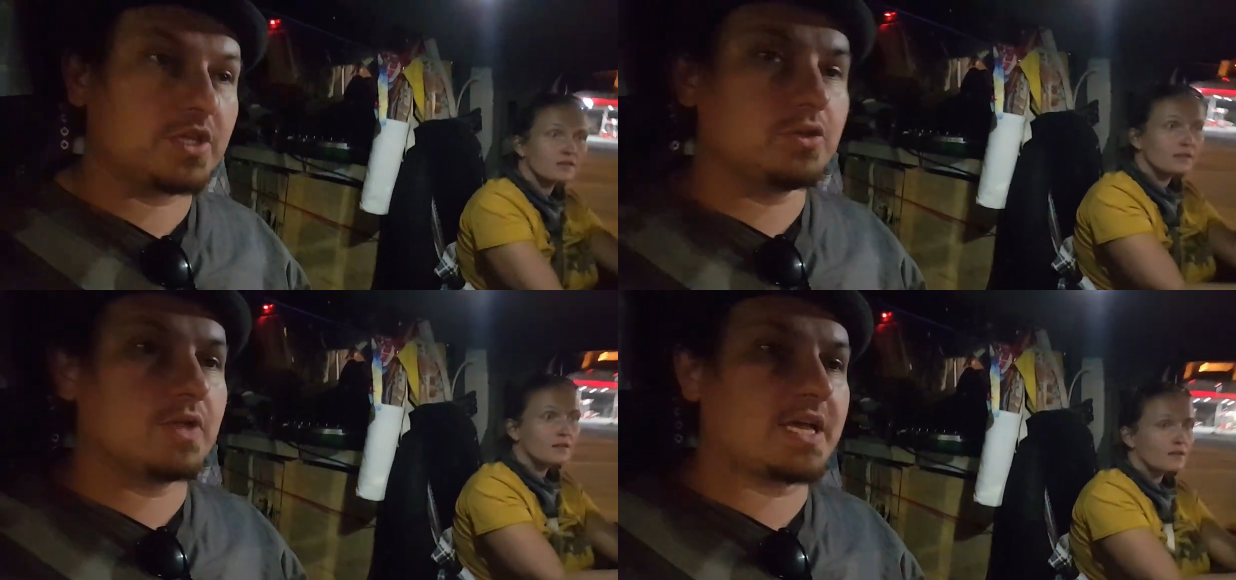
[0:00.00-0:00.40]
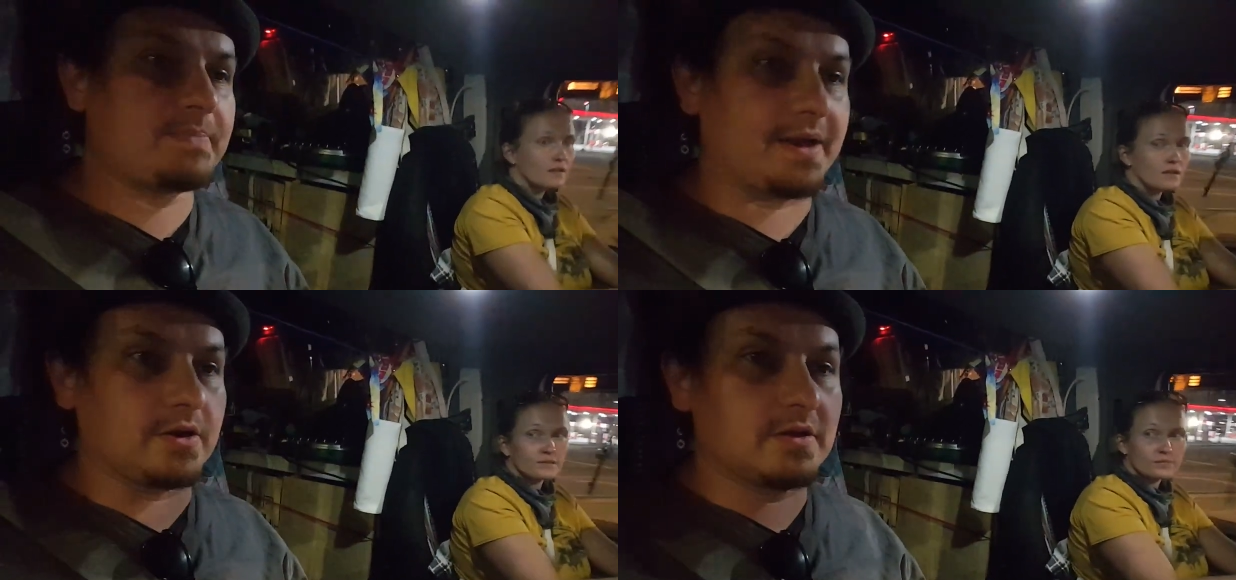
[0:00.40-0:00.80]
Speaker 1: you like
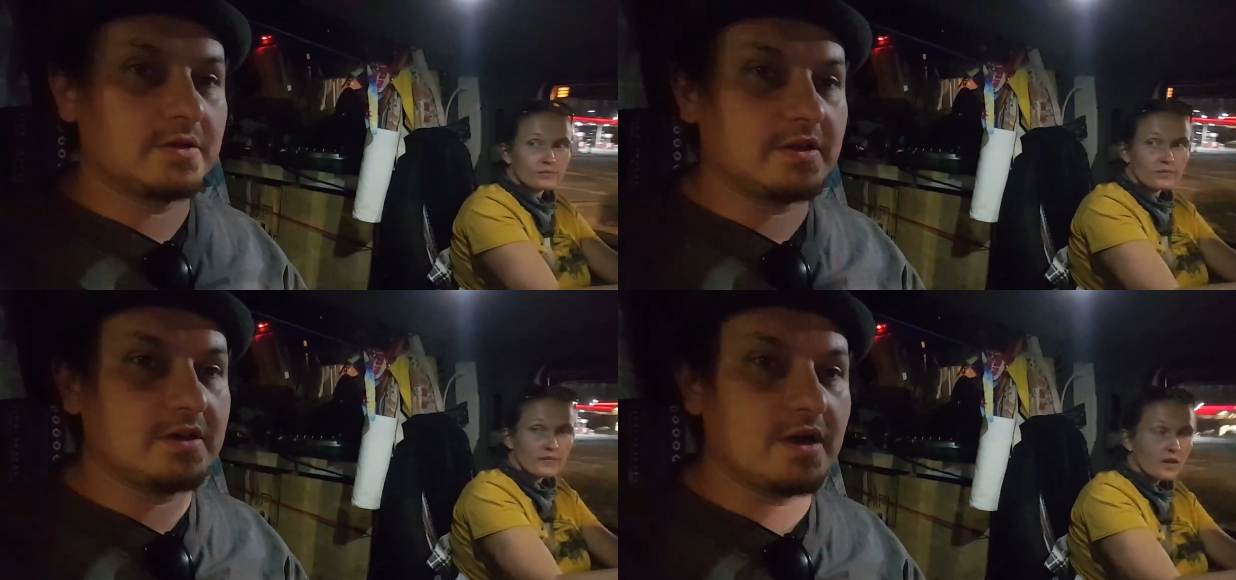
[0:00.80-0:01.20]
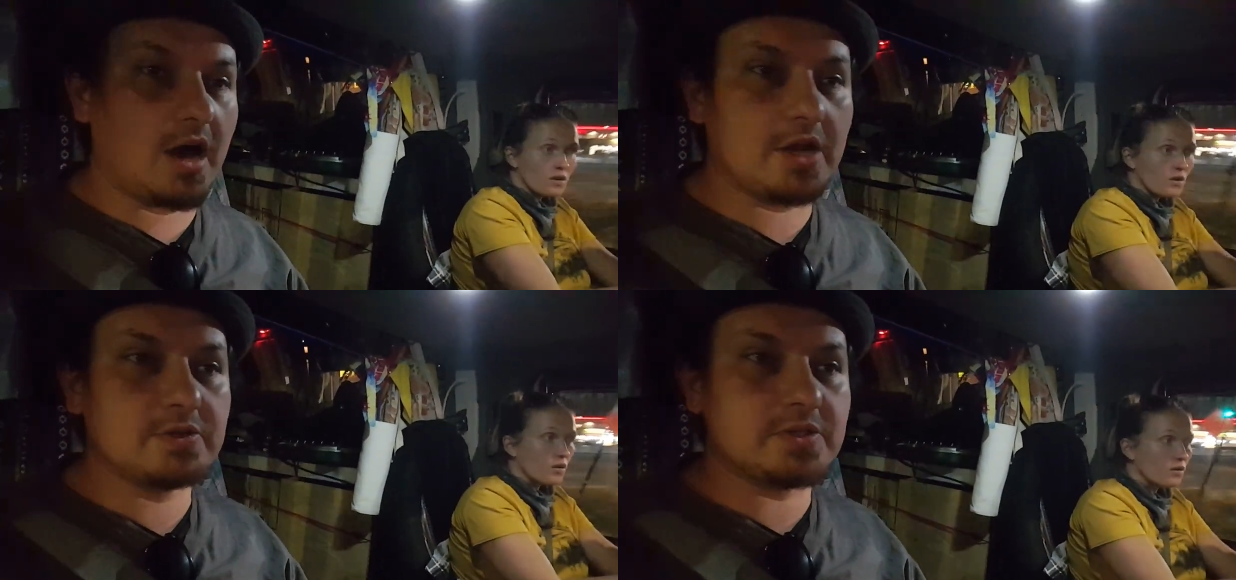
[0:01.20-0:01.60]
better,
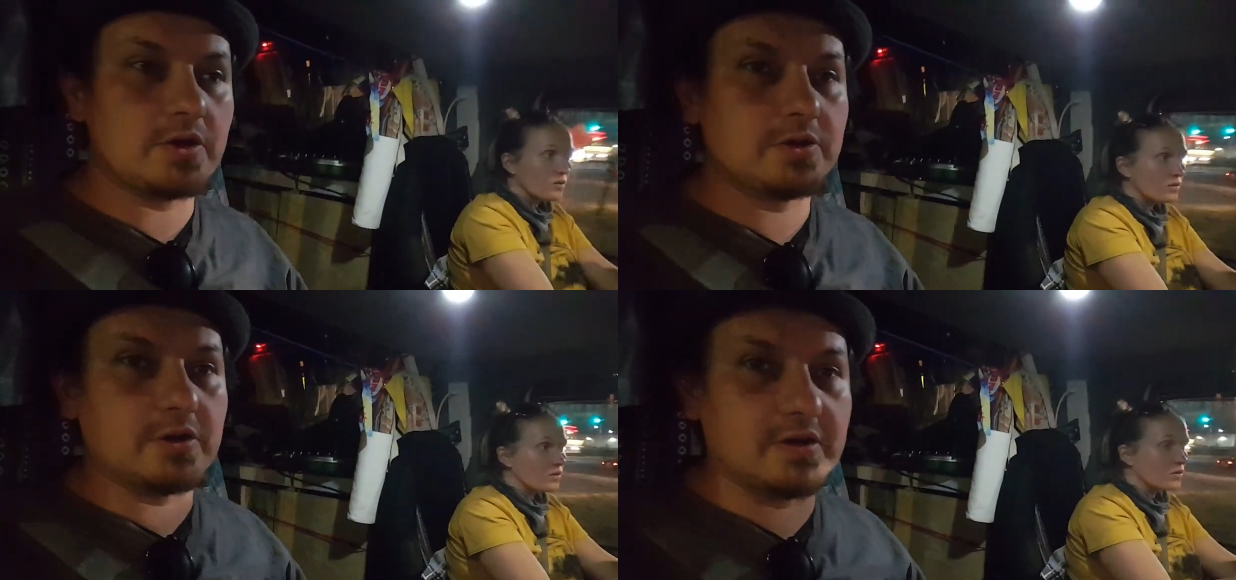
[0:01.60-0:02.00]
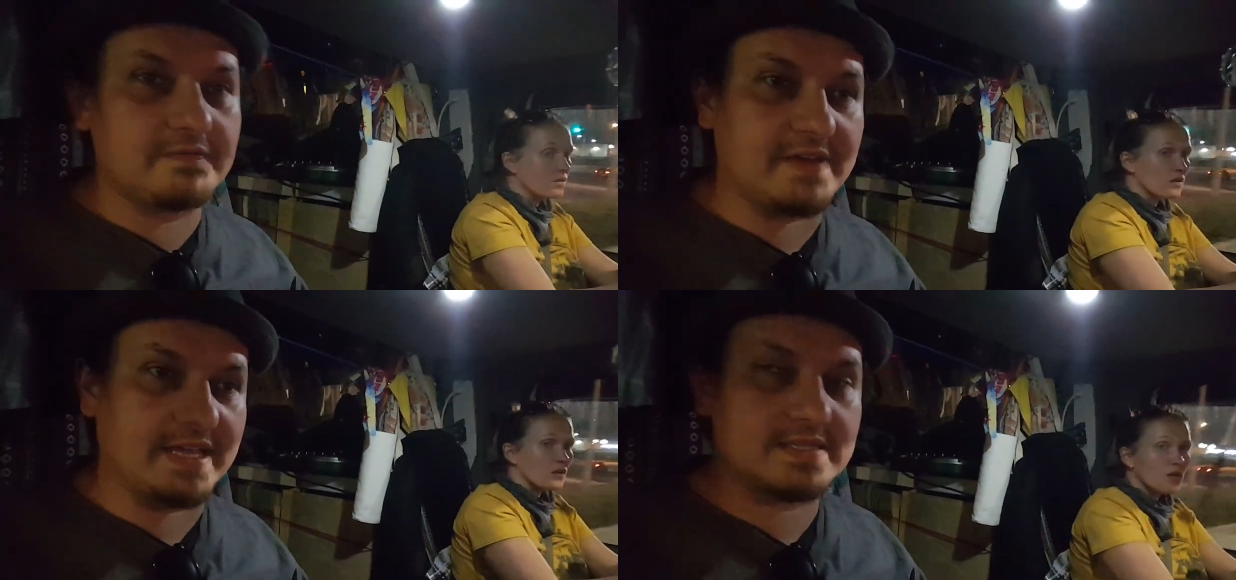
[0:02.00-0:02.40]
AutoZone or
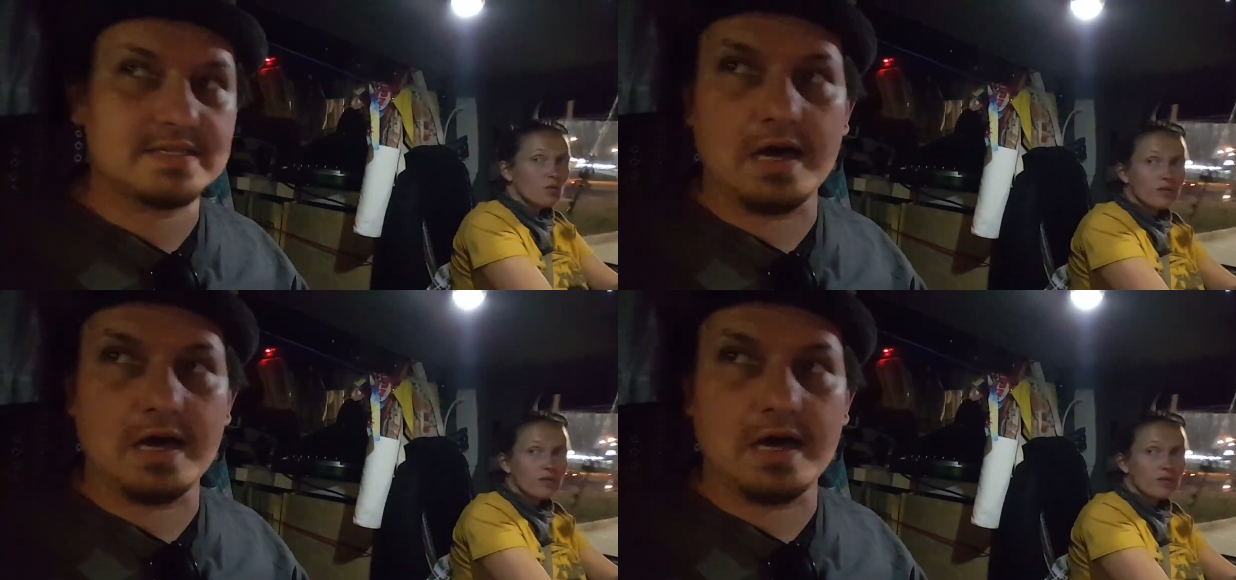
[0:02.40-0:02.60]
Advanced Auto